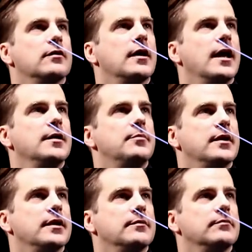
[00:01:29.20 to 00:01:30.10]

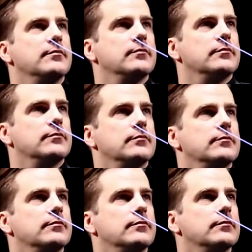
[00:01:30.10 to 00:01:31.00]
AB
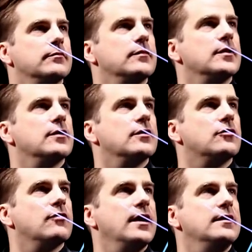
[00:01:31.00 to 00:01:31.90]
the
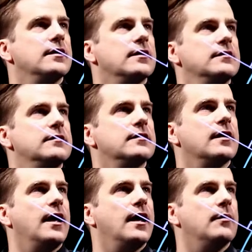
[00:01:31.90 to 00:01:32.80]
gradient,
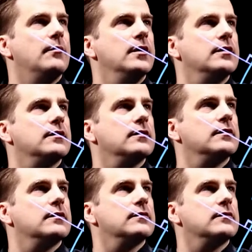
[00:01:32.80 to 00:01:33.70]
m,
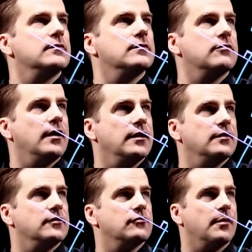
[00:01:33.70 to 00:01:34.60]

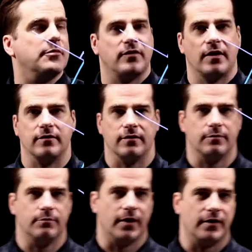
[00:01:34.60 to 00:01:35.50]
gradient is
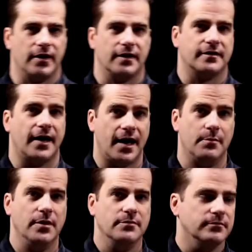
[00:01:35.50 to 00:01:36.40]
represented by the letter
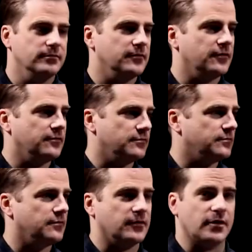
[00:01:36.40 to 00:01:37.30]
m.
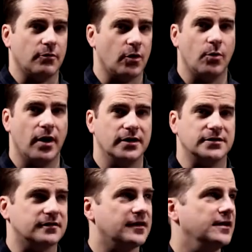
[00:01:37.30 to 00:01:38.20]
I don't know why, it
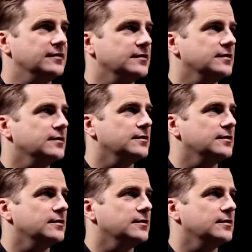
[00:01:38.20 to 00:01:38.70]
just is.